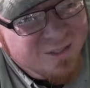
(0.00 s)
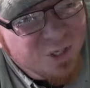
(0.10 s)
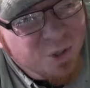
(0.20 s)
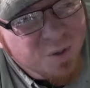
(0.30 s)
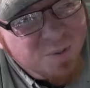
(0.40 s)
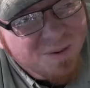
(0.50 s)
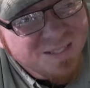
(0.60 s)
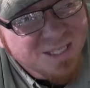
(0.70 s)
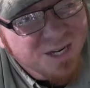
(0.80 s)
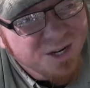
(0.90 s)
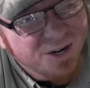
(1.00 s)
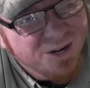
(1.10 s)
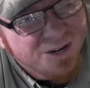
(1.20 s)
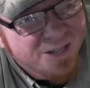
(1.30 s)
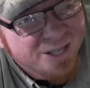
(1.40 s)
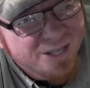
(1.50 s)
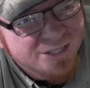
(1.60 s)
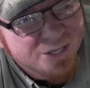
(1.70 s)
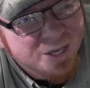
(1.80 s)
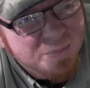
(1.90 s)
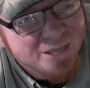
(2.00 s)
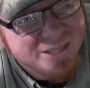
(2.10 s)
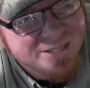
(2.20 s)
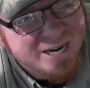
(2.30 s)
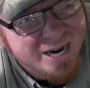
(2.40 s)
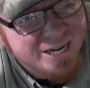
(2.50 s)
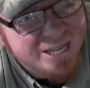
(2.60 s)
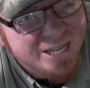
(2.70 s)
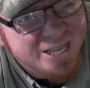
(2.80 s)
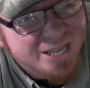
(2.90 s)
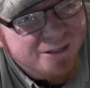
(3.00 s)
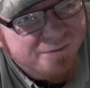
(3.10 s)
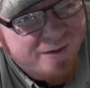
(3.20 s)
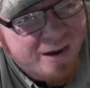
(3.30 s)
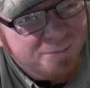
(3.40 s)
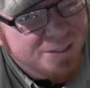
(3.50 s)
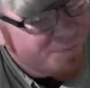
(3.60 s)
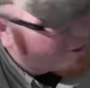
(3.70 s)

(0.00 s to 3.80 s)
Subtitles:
So my tinder is going to be the tiny fibrous